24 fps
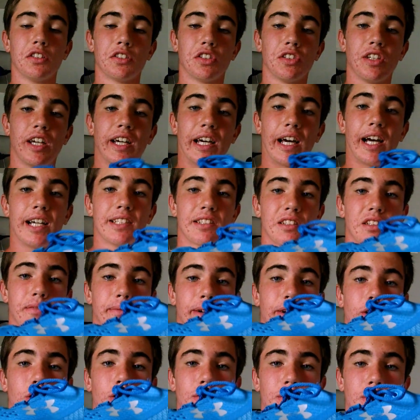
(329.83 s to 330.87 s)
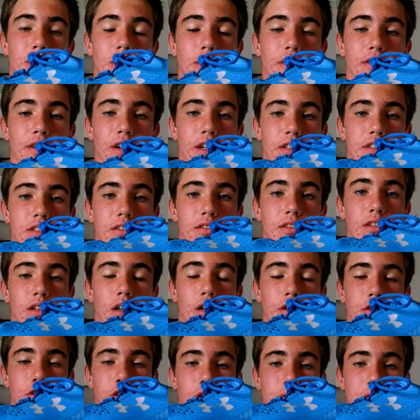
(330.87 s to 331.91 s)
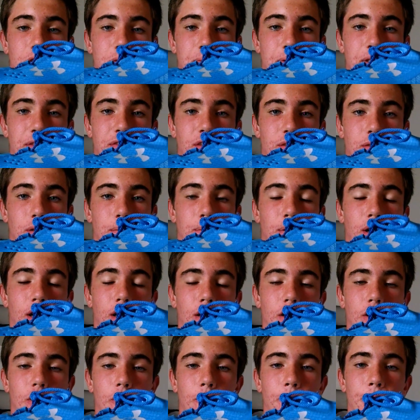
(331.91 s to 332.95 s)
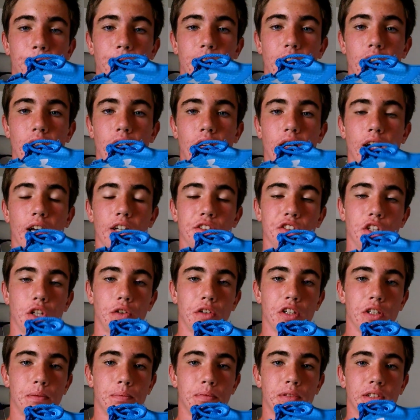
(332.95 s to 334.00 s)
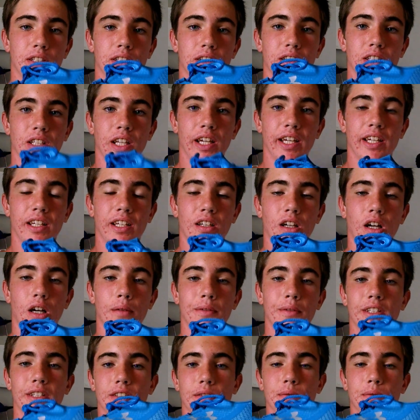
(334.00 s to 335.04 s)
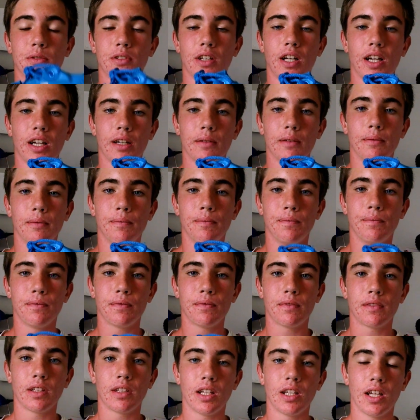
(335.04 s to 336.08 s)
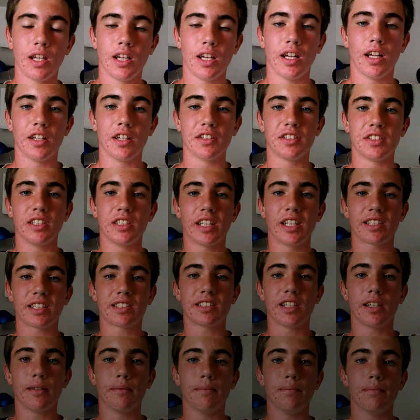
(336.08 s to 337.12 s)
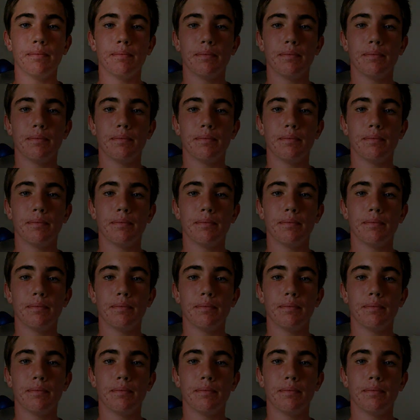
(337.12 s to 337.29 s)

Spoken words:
So yeah guys, this is my overall thoughts of the Under Armour Speedform Apollo. As always, please like, comment, and subscribe, and I'll see you next time.